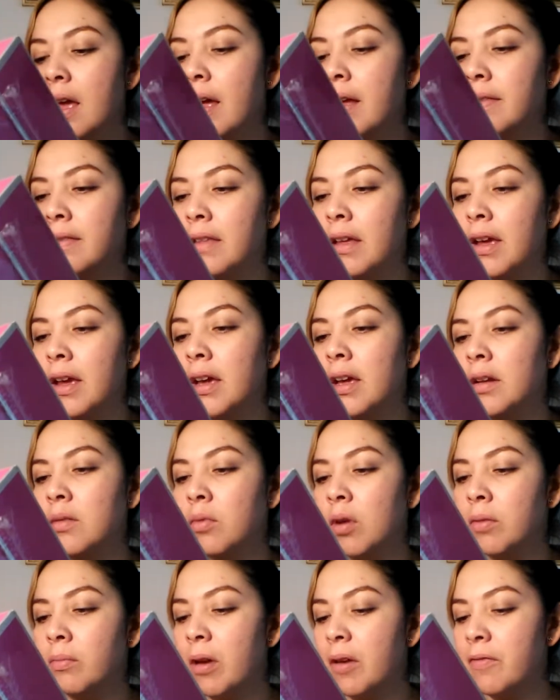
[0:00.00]
and
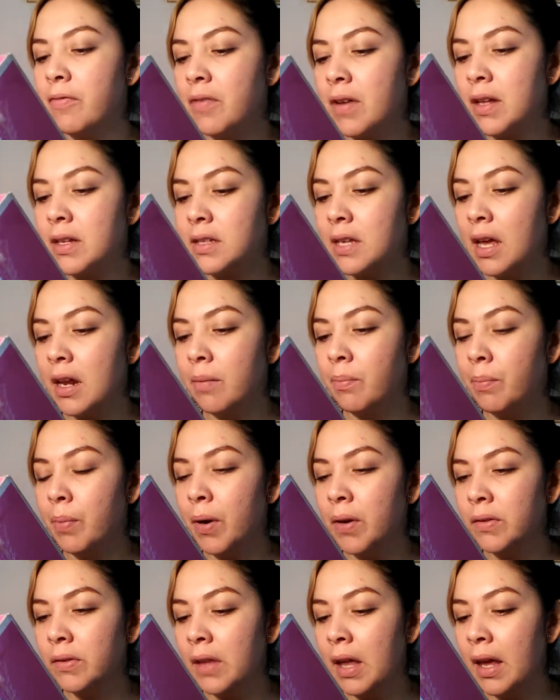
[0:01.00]
then one of my friends had a
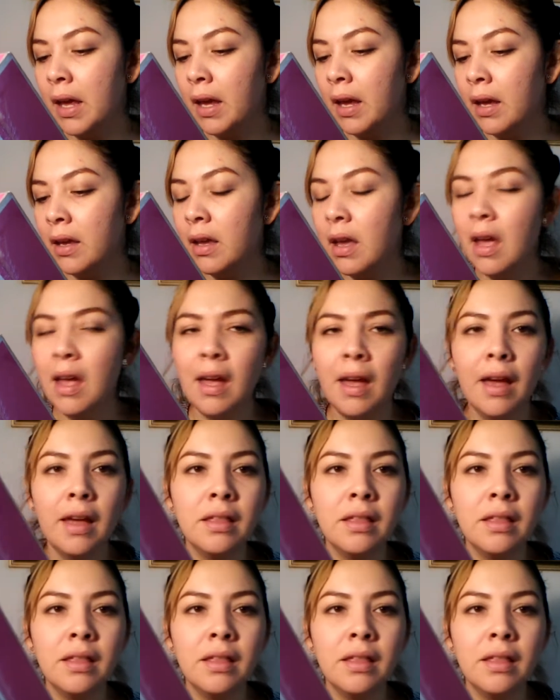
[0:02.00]
birthday